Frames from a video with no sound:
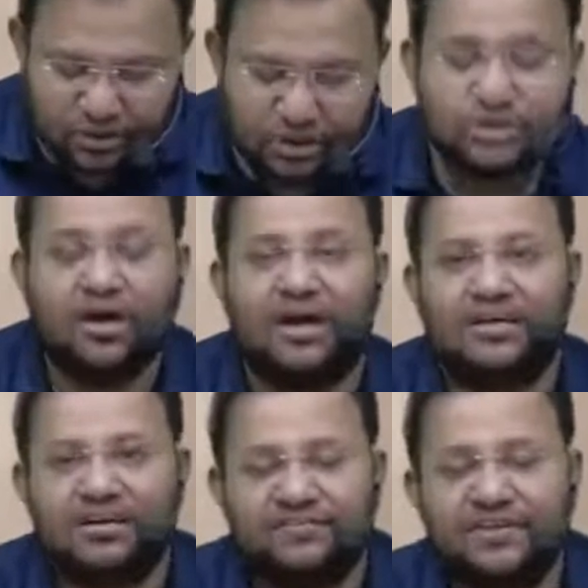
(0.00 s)
So under
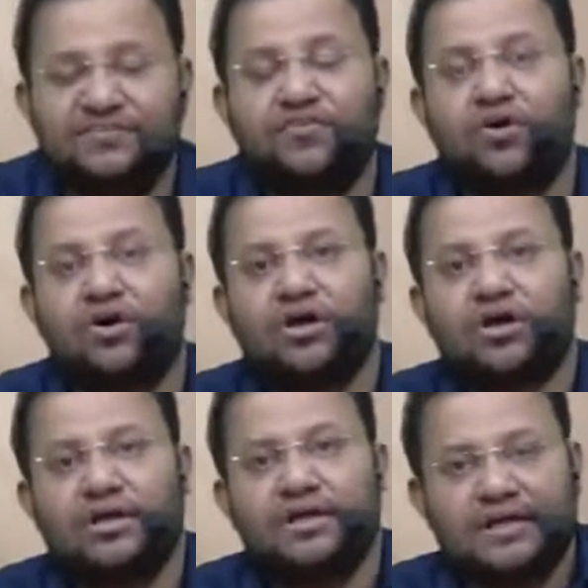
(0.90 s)
FIFO,
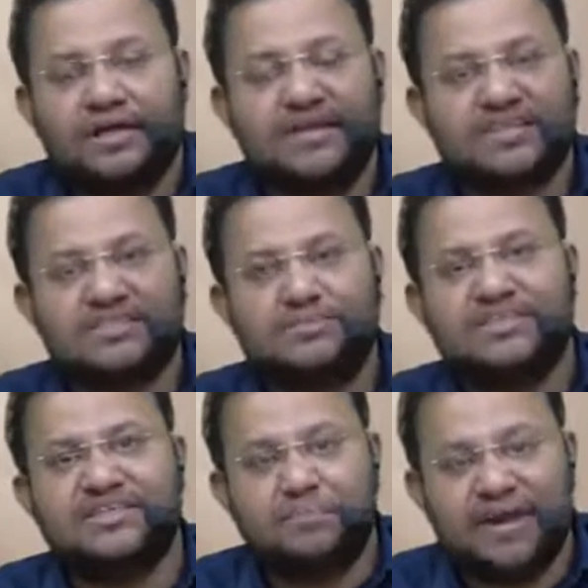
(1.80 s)
investments
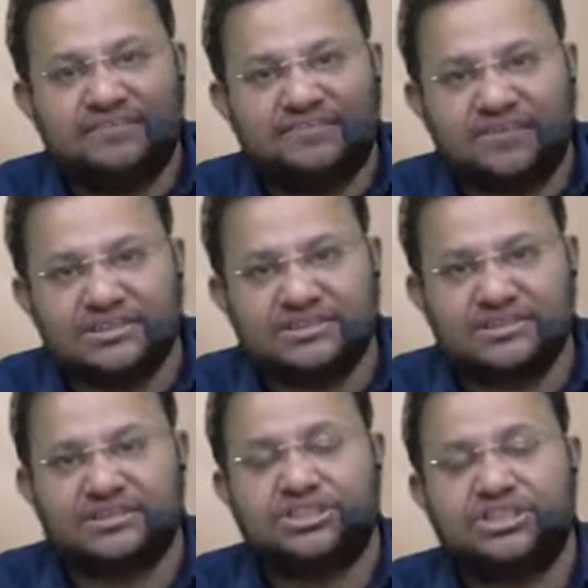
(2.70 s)
made first
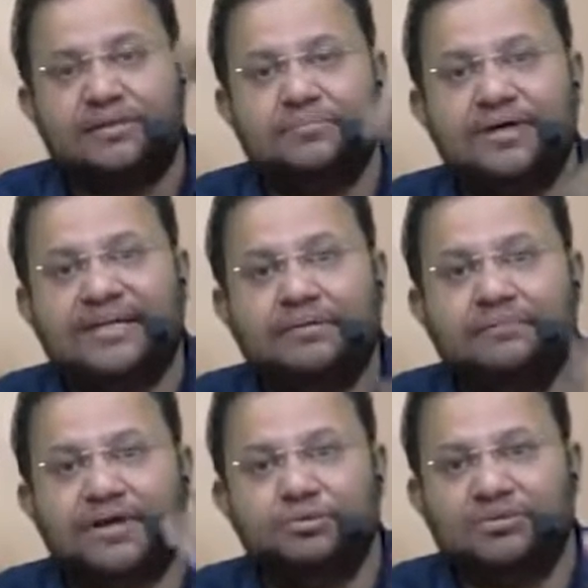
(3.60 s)
shall be deemed
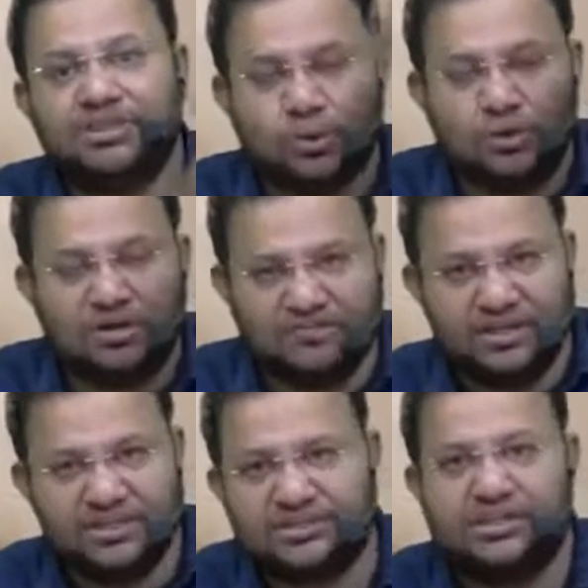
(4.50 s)
to be sold
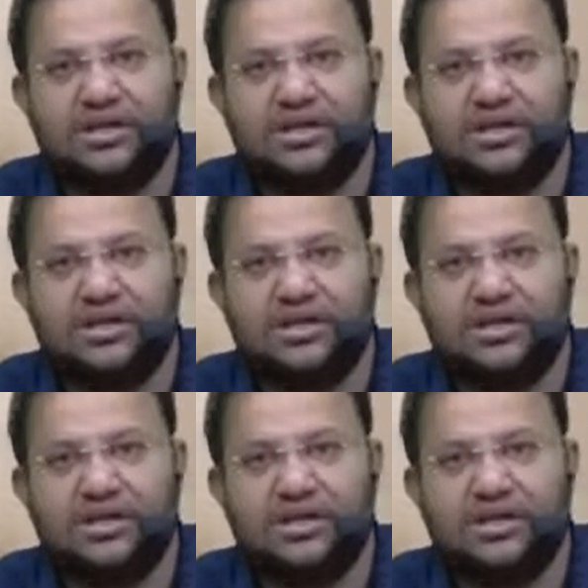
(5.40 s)
first.